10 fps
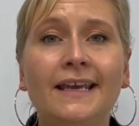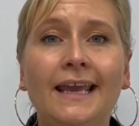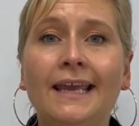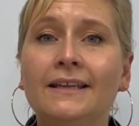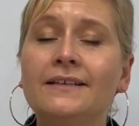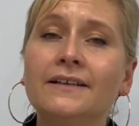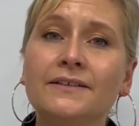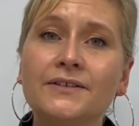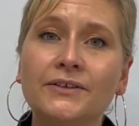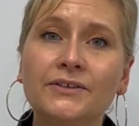and
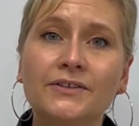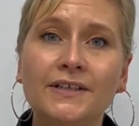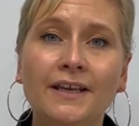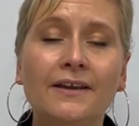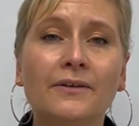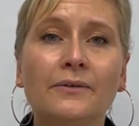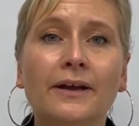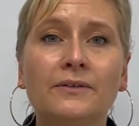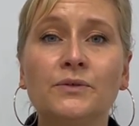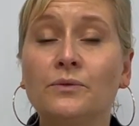uncertainty
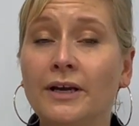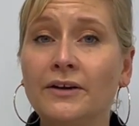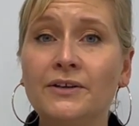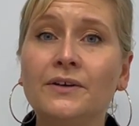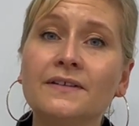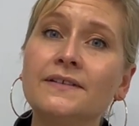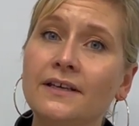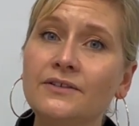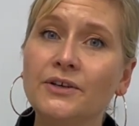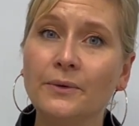around where you can
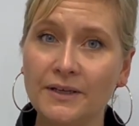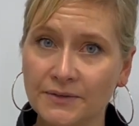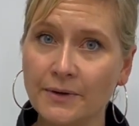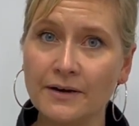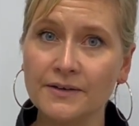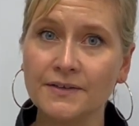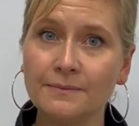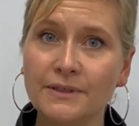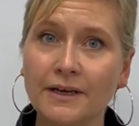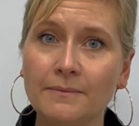send your wastewater
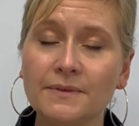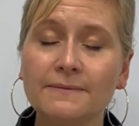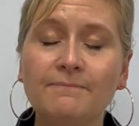sometimes.